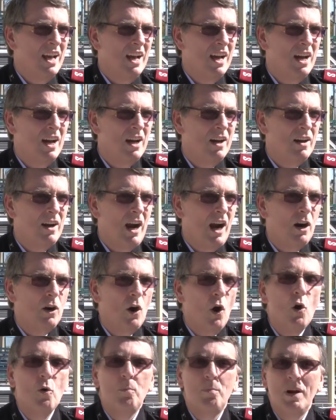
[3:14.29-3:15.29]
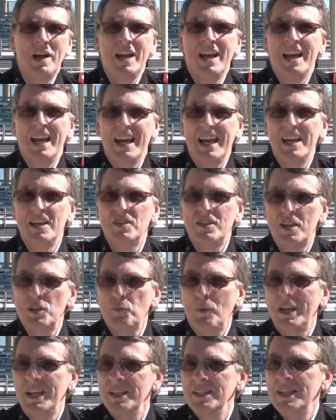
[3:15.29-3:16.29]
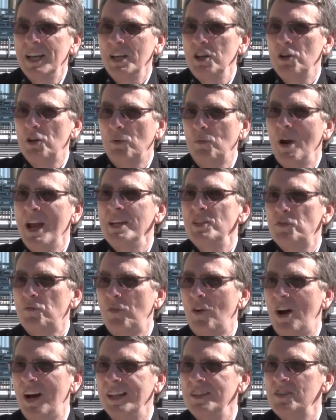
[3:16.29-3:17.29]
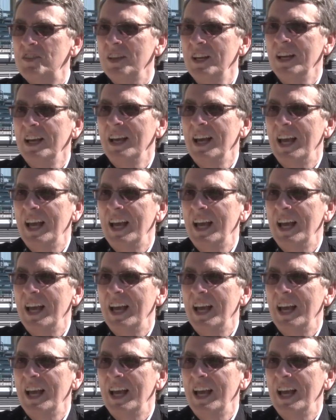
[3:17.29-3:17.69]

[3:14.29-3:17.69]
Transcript: Our hope is, as we continue to raise funds,